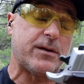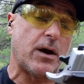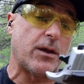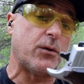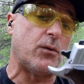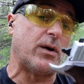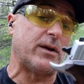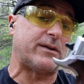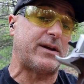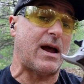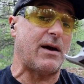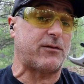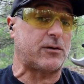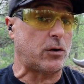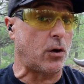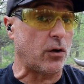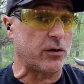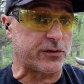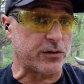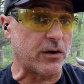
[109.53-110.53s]
The other ones have
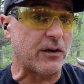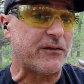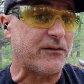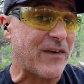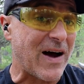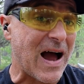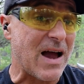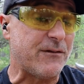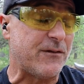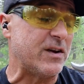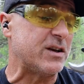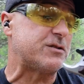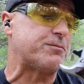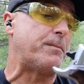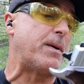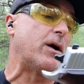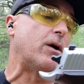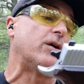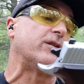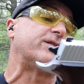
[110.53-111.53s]
closer to
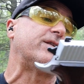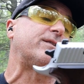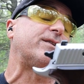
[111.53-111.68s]
5-inch barrels.